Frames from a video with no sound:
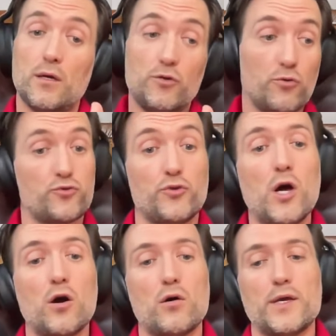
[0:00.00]
You also
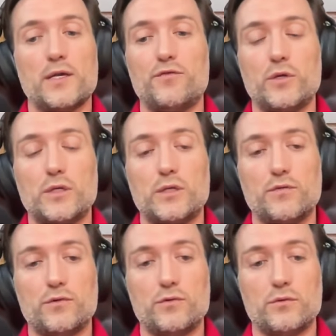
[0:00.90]
know that if you
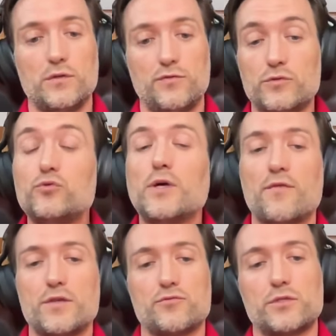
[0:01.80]
if you if you do
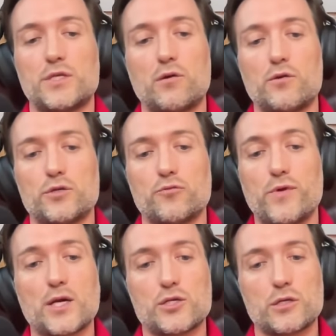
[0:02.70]
have this really psychological
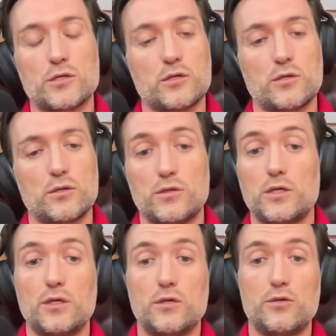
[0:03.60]
reaction,
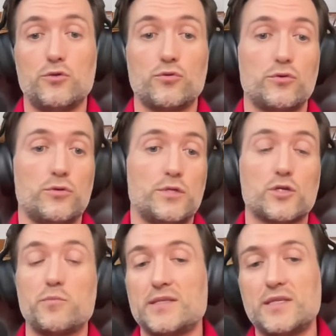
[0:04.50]
it, you, there's
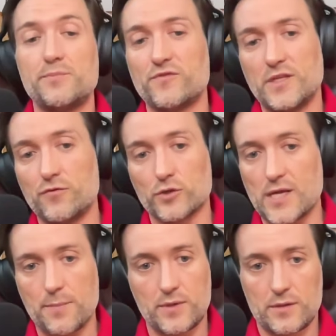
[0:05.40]
going to be a tit, tit for
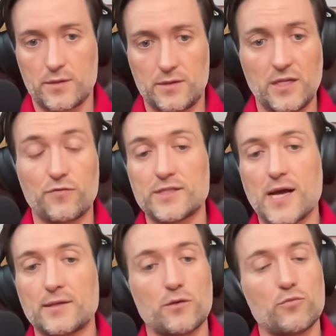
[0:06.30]
tat, tit for
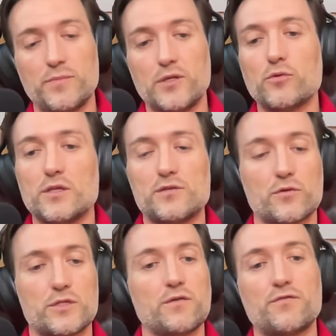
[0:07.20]
tat, and we've been doing this
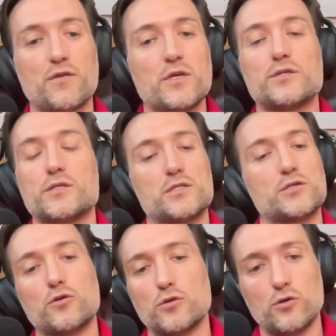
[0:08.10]
for 75 years, and it's
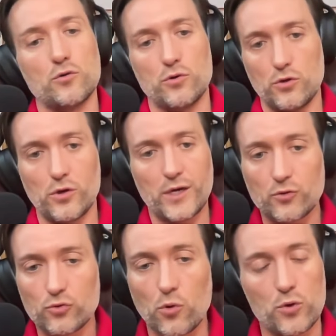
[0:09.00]
going, go, going
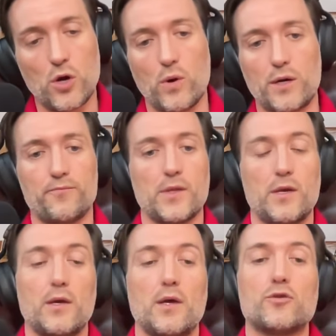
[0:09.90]
to go nowhere.
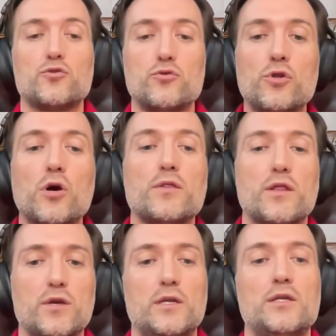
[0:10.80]
And so you know
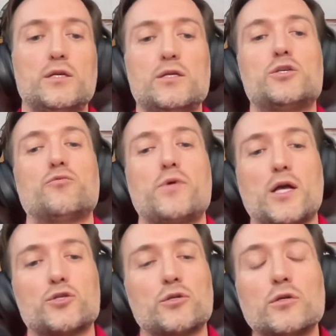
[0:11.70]
that the in, initial
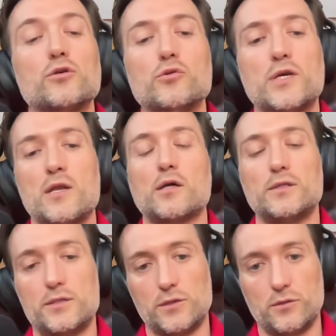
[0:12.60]
reaction you cannot
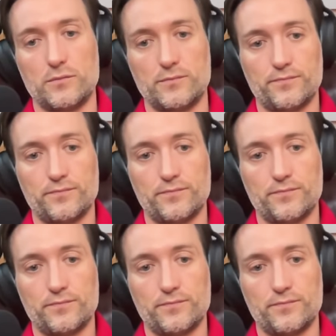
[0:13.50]
listen to.